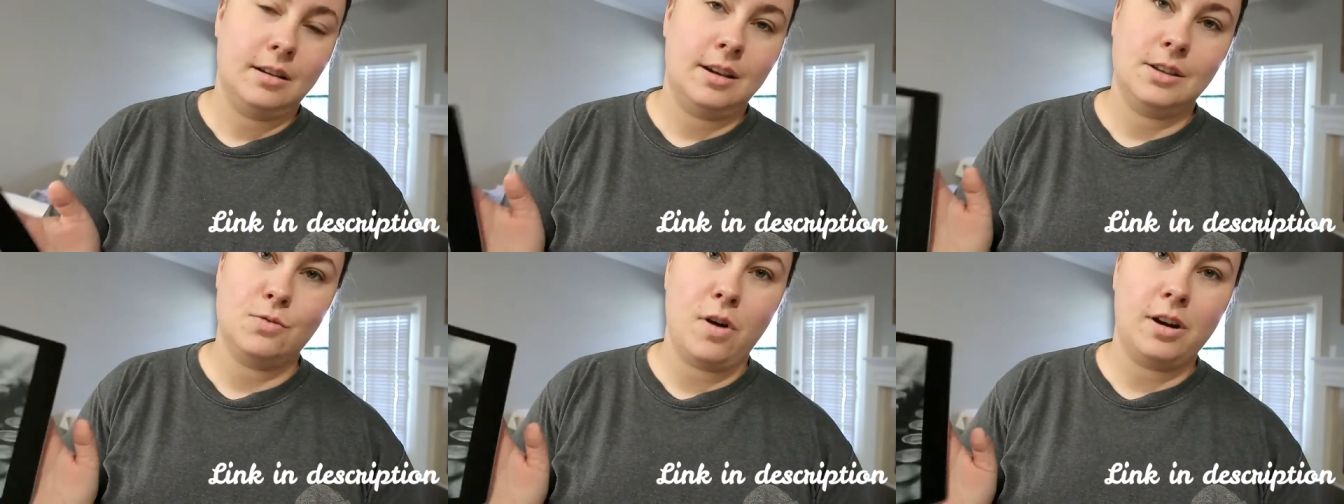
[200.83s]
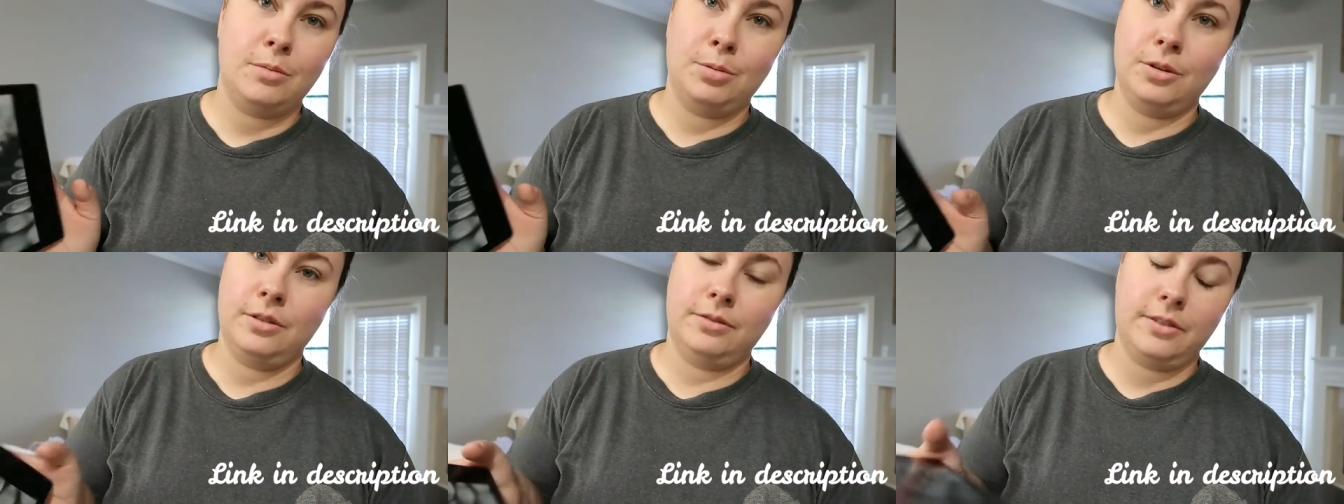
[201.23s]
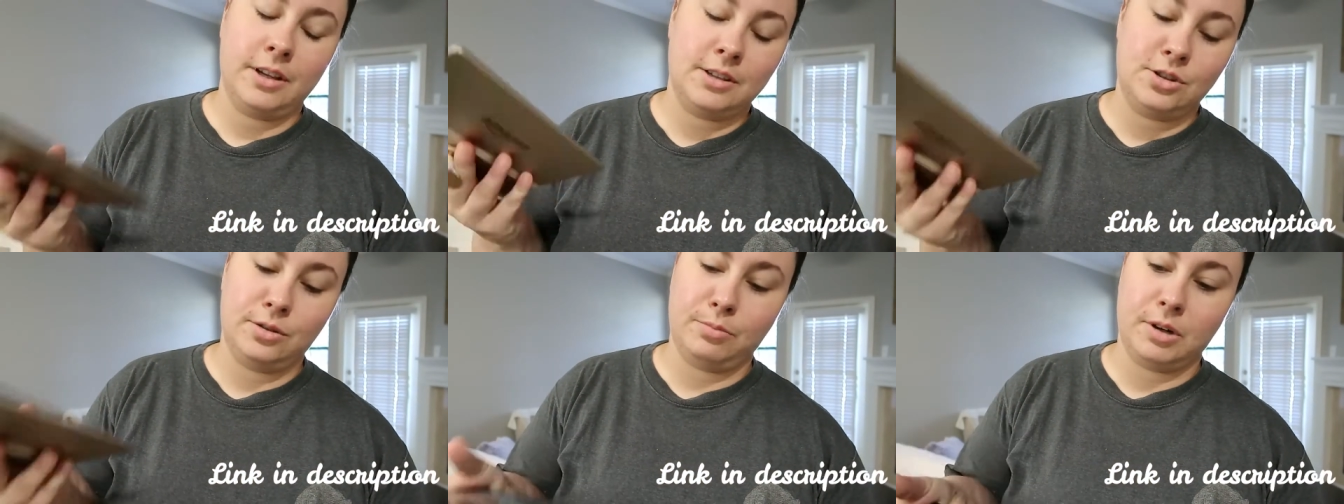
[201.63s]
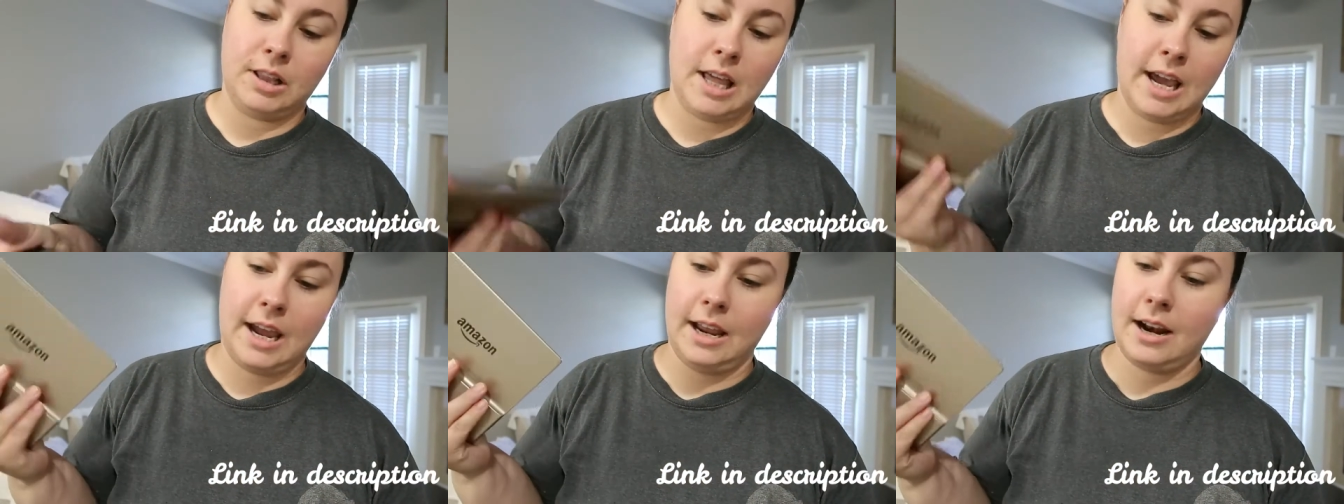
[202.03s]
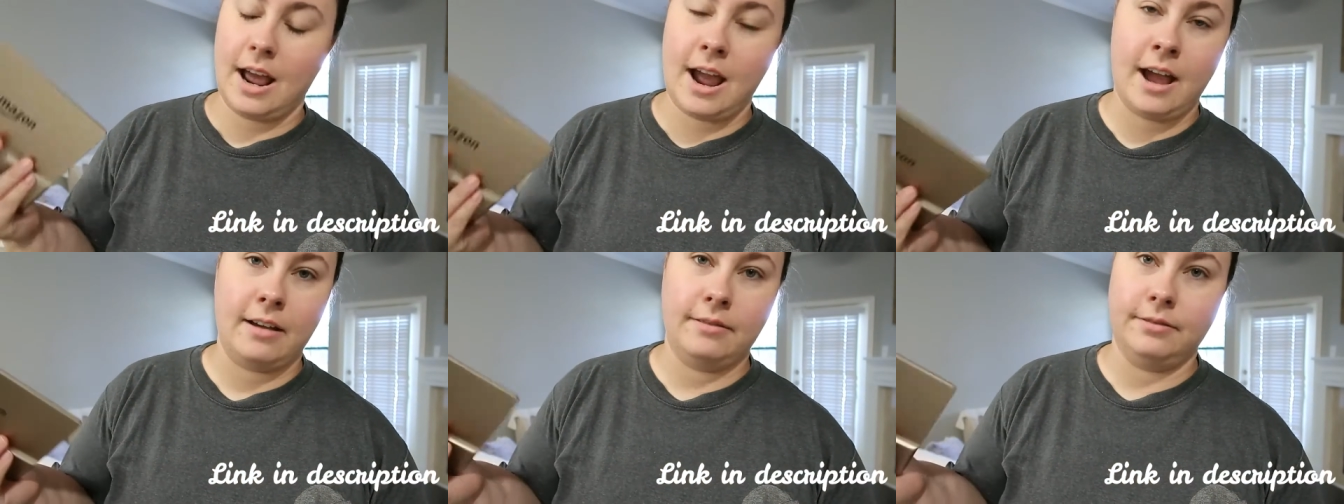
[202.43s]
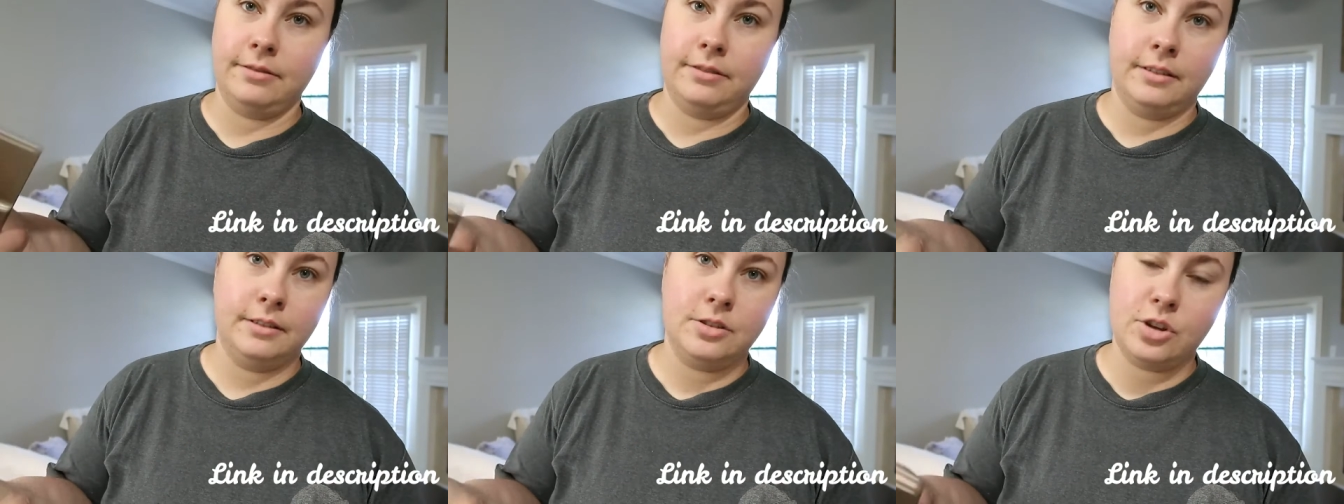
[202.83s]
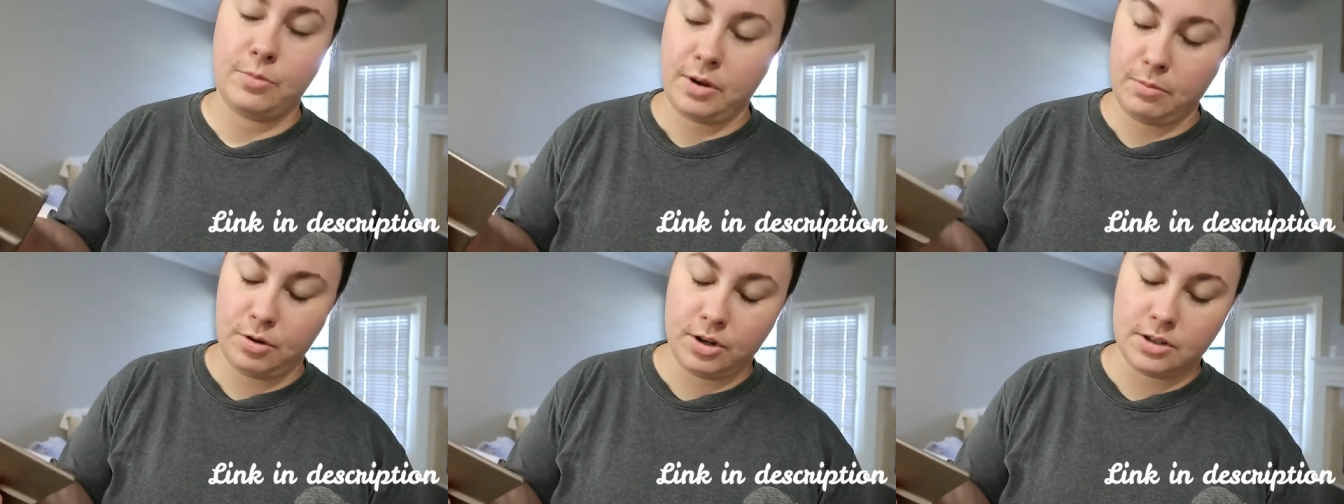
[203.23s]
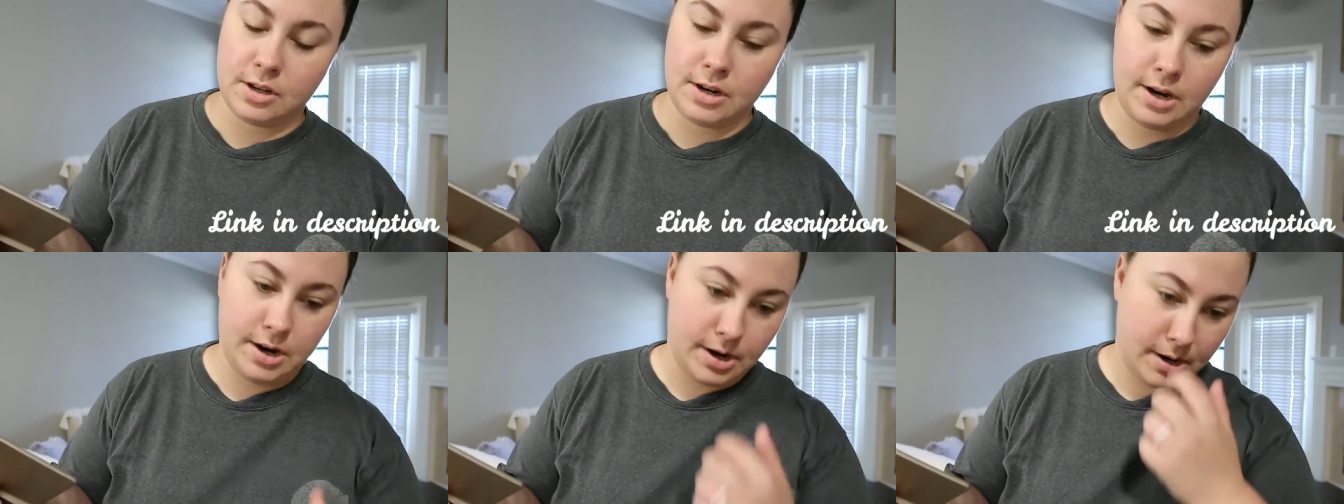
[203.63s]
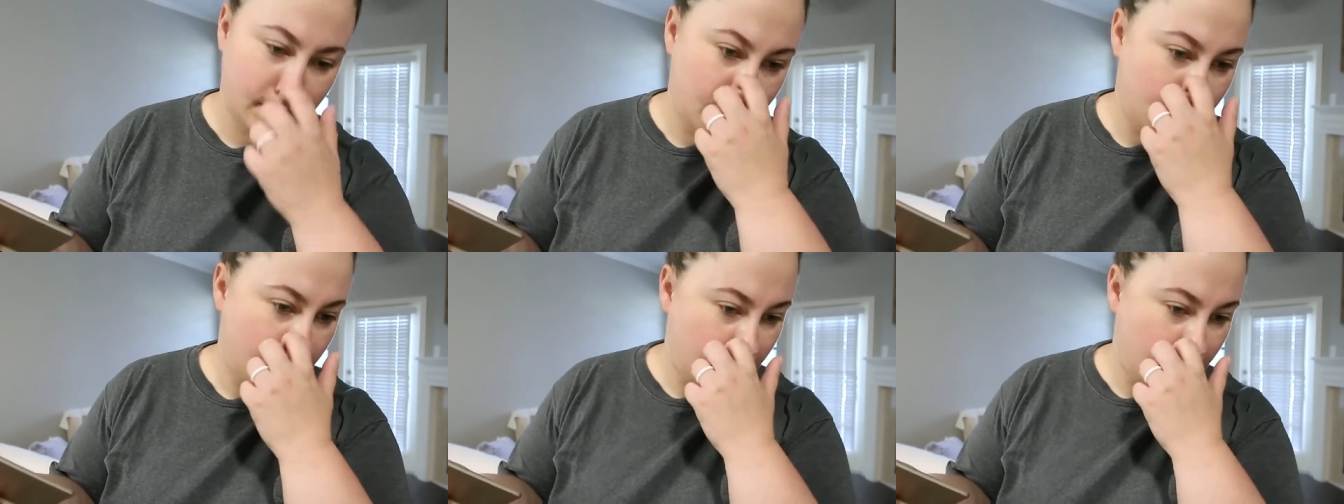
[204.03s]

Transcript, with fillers: It's waterproof, it's super light. I have so many books on here.